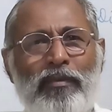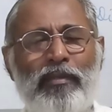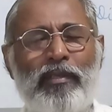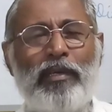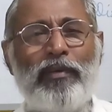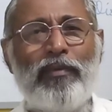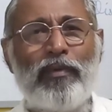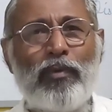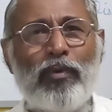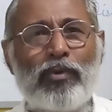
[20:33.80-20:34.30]

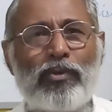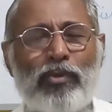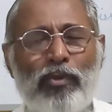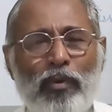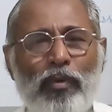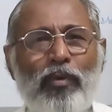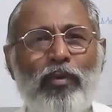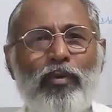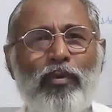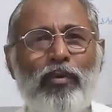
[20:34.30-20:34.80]
They will go
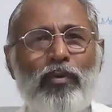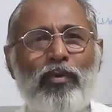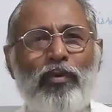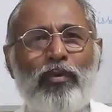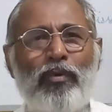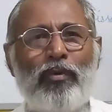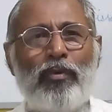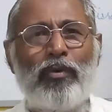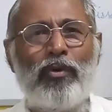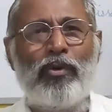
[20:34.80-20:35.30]
slow,
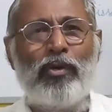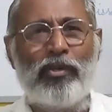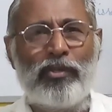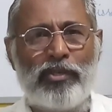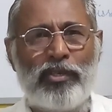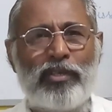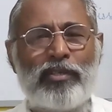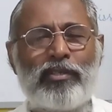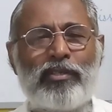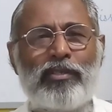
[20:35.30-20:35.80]

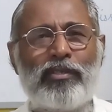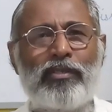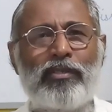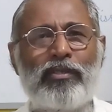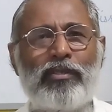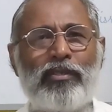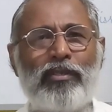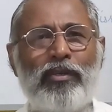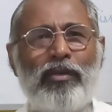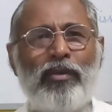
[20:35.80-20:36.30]
cautious.
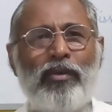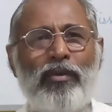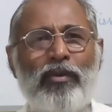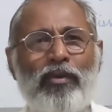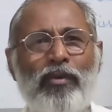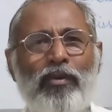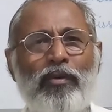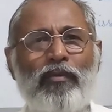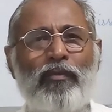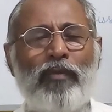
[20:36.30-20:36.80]

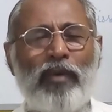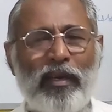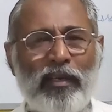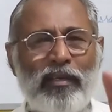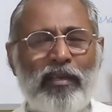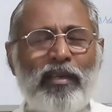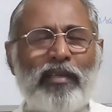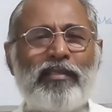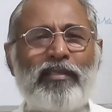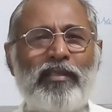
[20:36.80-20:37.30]

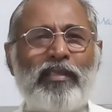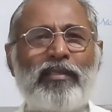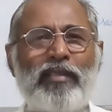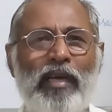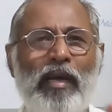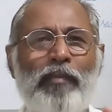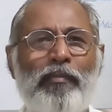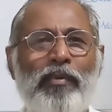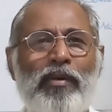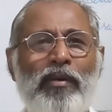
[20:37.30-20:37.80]
Why does
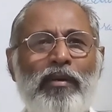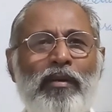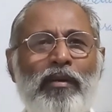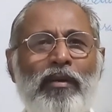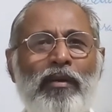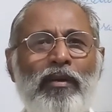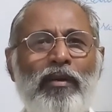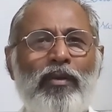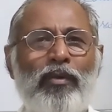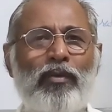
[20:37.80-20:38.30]
this happen?
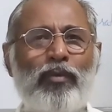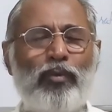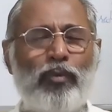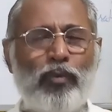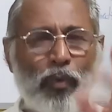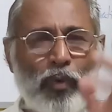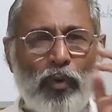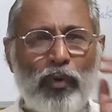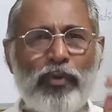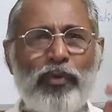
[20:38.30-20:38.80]

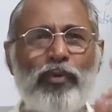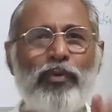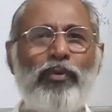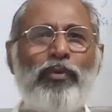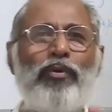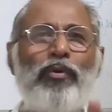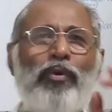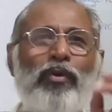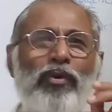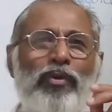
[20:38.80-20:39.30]
Though you
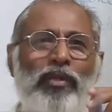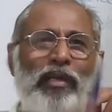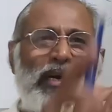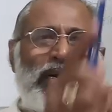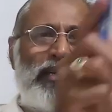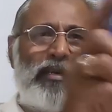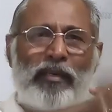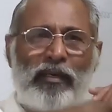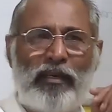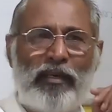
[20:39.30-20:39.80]
know
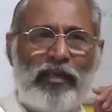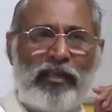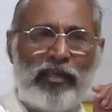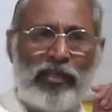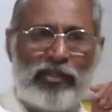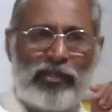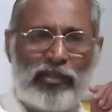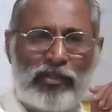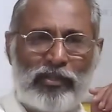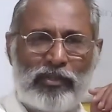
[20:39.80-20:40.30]
that it
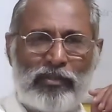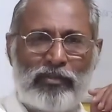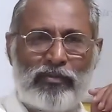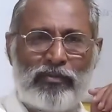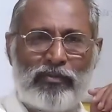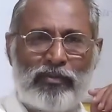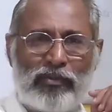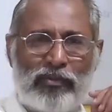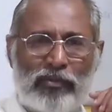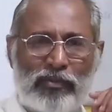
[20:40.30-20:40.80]
is
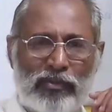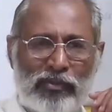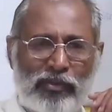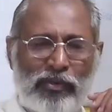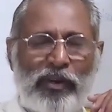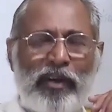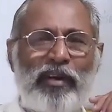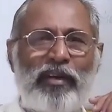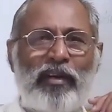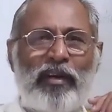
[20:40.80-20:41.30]

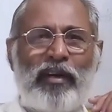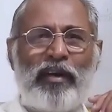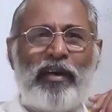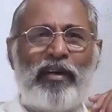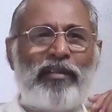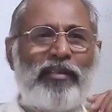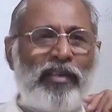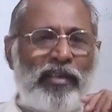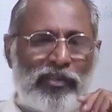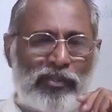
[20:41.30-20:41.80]
straight
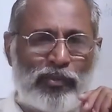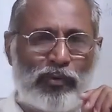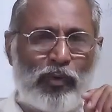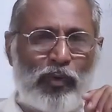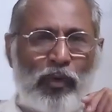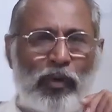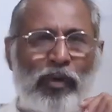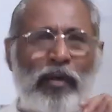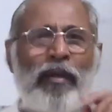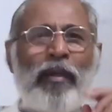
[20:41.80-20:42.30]
ahead, there is
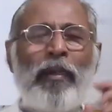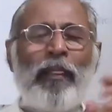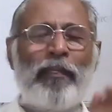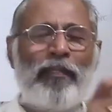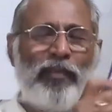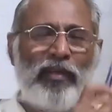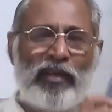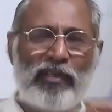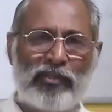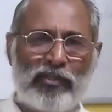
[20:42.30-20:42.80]
road,
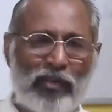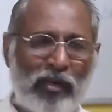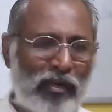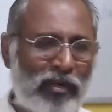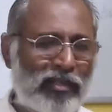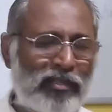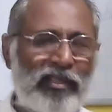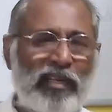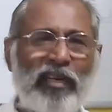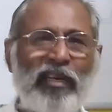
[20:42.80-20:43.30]
there is
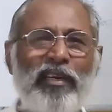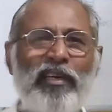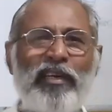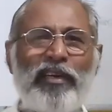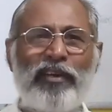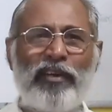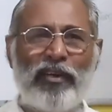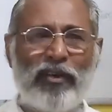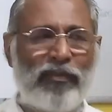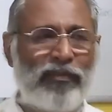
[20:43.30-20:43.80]
not a single
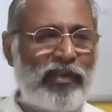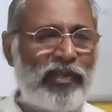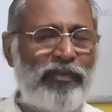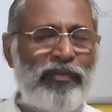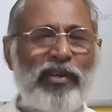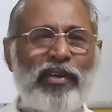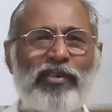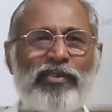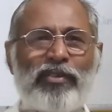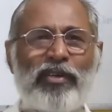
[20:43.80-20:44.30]
degree of
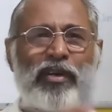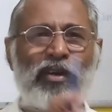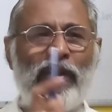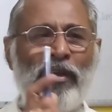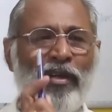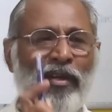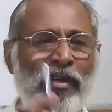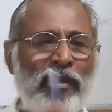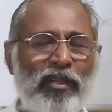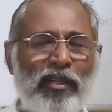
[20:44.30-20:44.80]

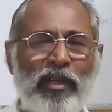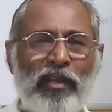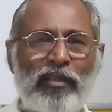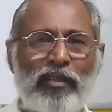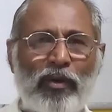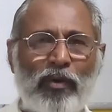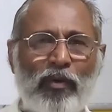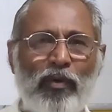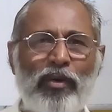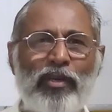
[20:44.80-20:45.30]
deviation,
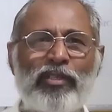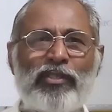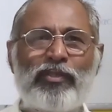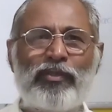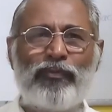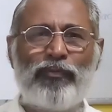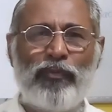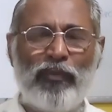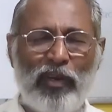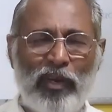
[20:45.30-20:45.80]
and the road
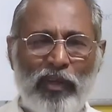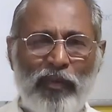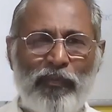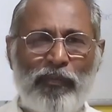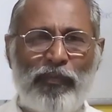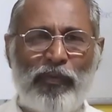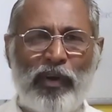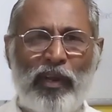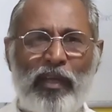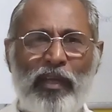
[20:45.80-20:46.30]
is fully
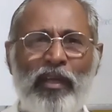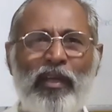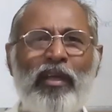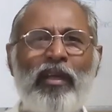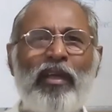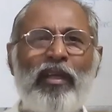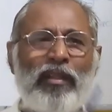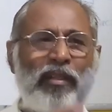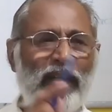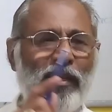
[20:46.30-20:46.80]

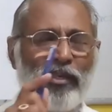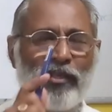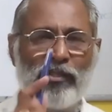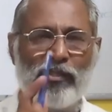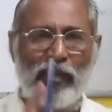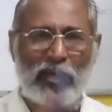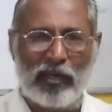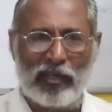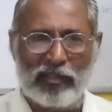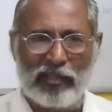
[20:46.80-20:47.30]
free, there is
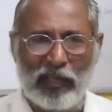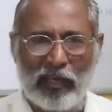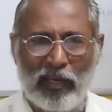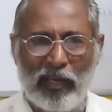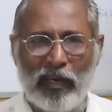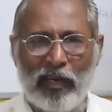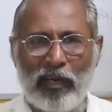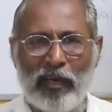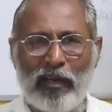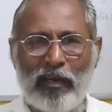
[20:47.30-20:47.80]
not a
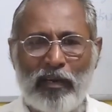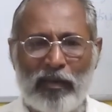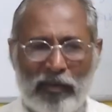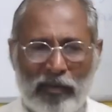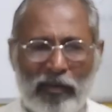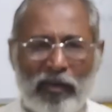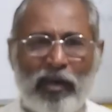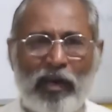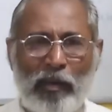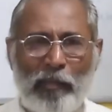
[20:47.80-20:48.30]
single, you
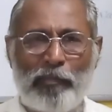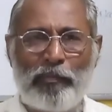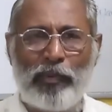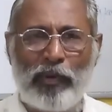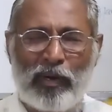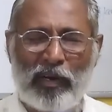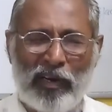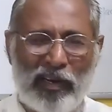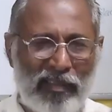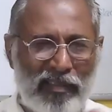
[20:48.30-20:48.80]
know, hump
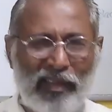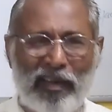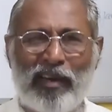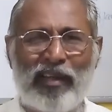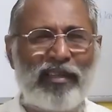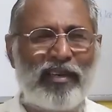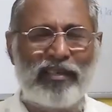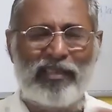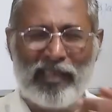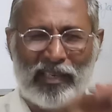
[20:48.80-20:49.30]
or anything
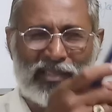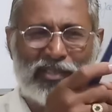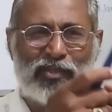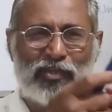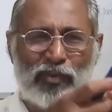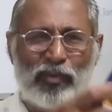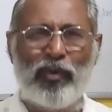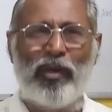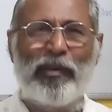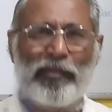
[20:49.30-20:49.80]
like that, there is
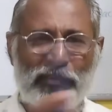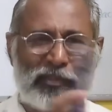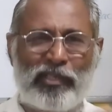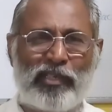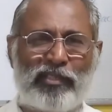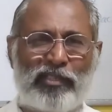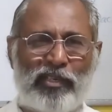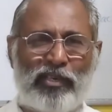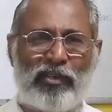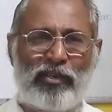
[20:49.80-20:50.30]
no
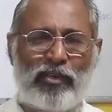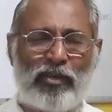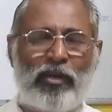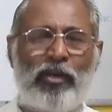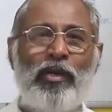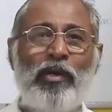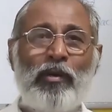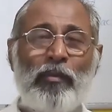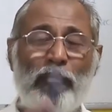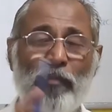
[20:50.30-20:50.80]
obstruction at
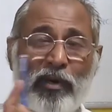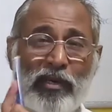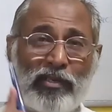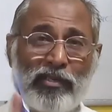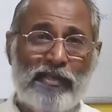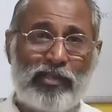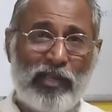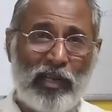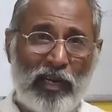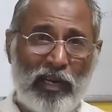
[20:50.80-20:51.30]
all. But
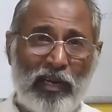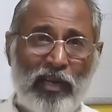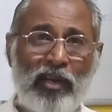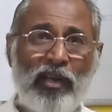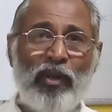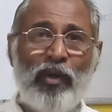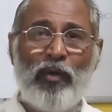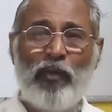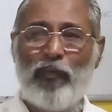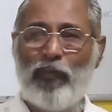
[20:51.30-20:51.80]

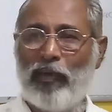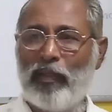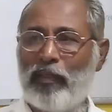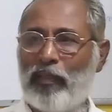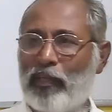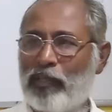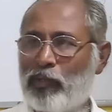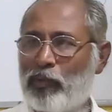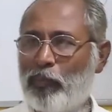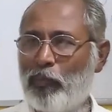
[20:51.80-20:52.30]
still, when
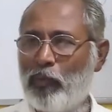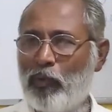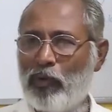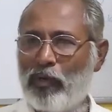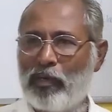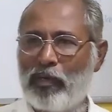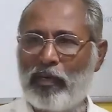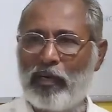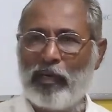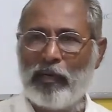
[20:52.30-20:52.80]
the
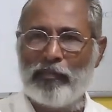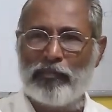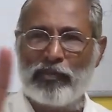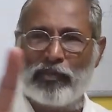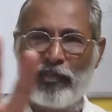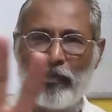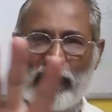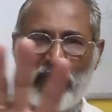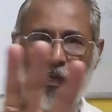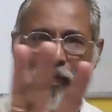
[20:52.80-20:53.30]
smoke
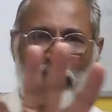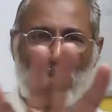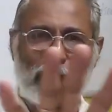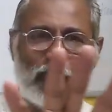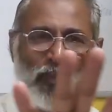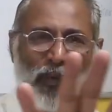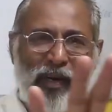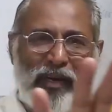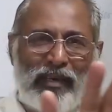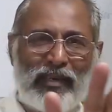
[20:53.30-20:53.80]
comes there, the
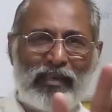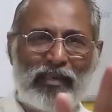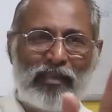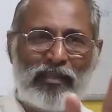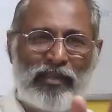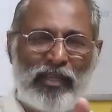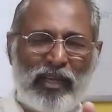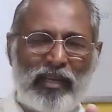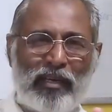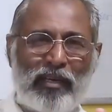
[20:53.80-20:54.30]
white,
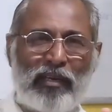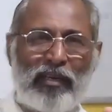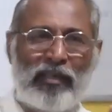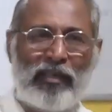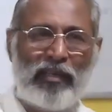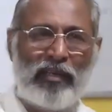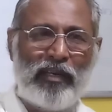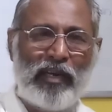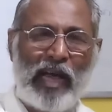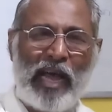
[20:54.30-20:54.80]
thick,
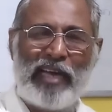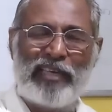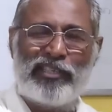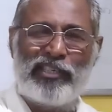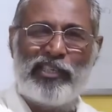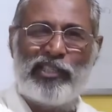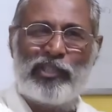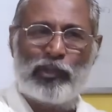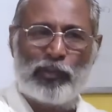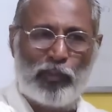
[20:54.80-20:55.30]

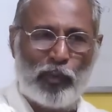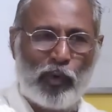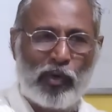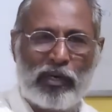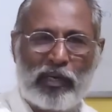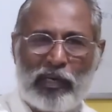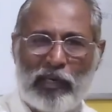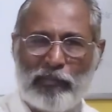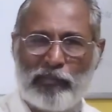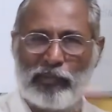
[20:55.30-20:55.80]
ashy
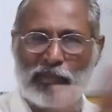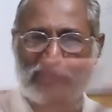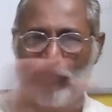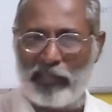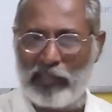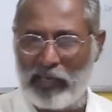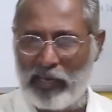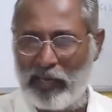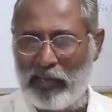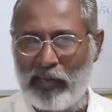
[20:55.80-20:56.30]
smoke
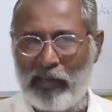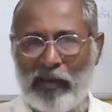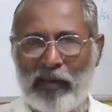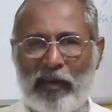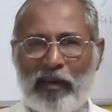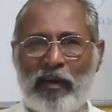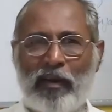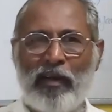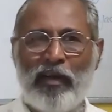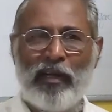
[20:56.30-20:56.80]
comes
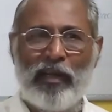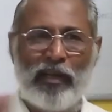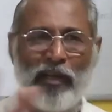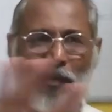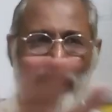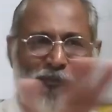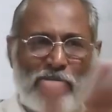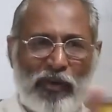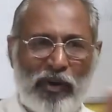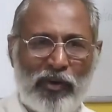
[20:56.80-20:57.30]
there
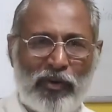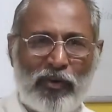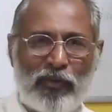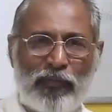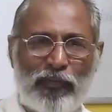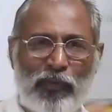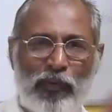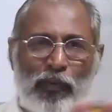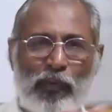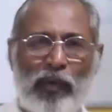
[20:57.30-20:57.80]
in front
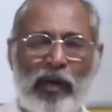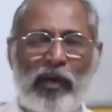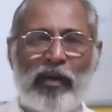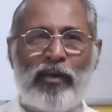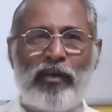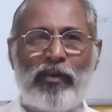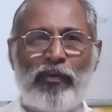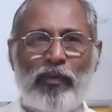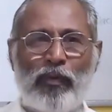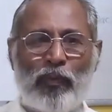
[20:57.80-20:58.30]
of you
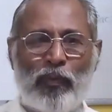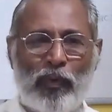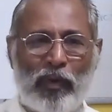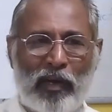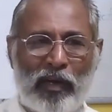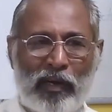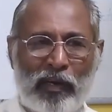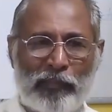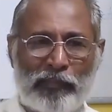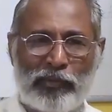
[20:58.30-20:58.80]
and you
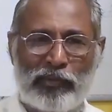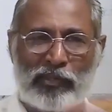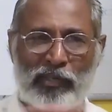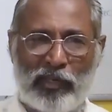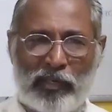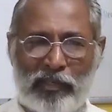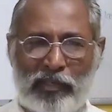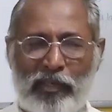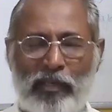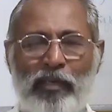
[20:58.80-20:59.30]
are
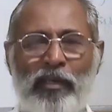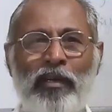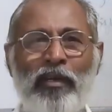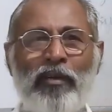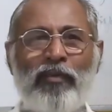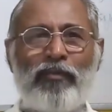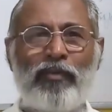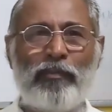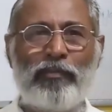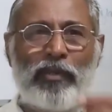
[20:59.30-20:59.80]
obstructed
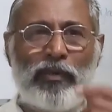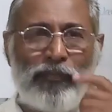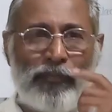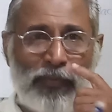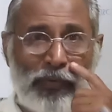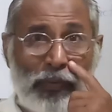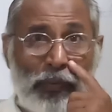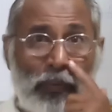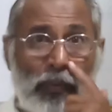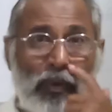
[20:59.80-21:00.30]
from the
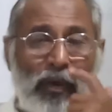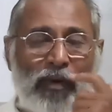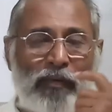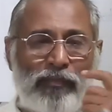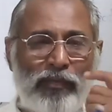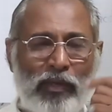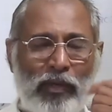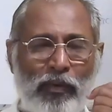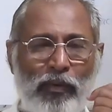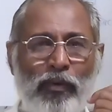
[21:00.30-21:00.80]
view
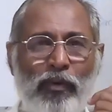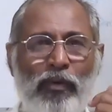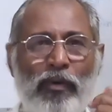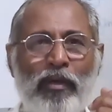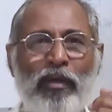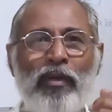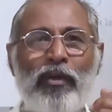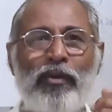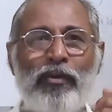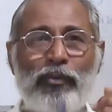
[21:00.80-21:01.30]
of the
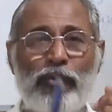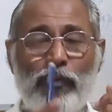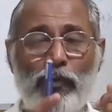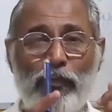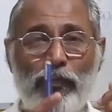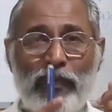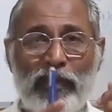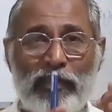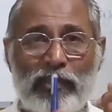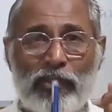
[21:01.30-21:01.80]
road,
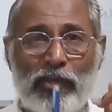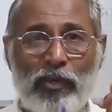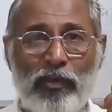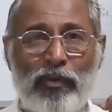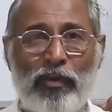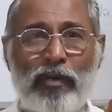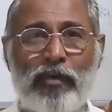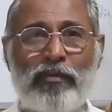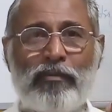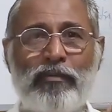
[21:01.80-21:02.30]
you will
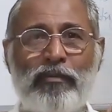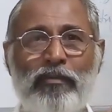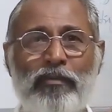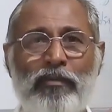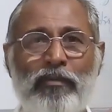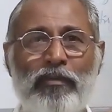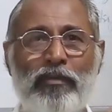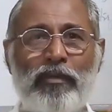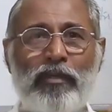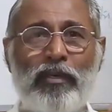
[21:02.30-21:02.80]
slow down.
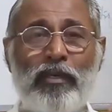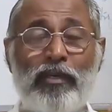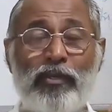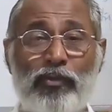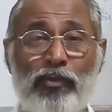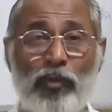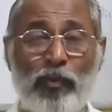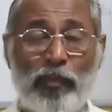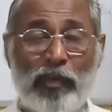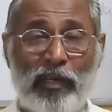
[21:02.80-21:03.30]
It
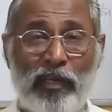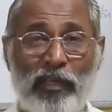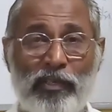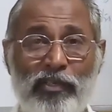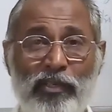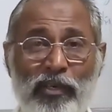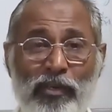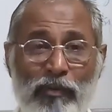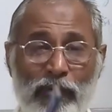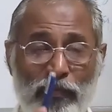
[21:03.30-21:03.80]
is human
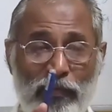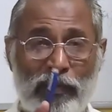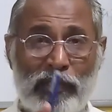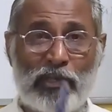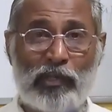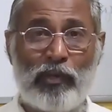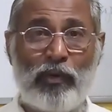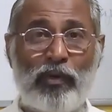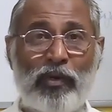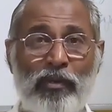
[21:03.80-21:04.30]
nature. You will
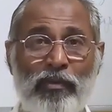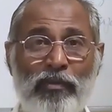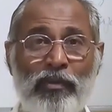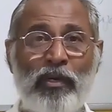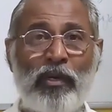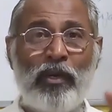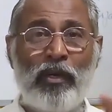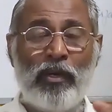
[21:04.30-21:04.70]
slow down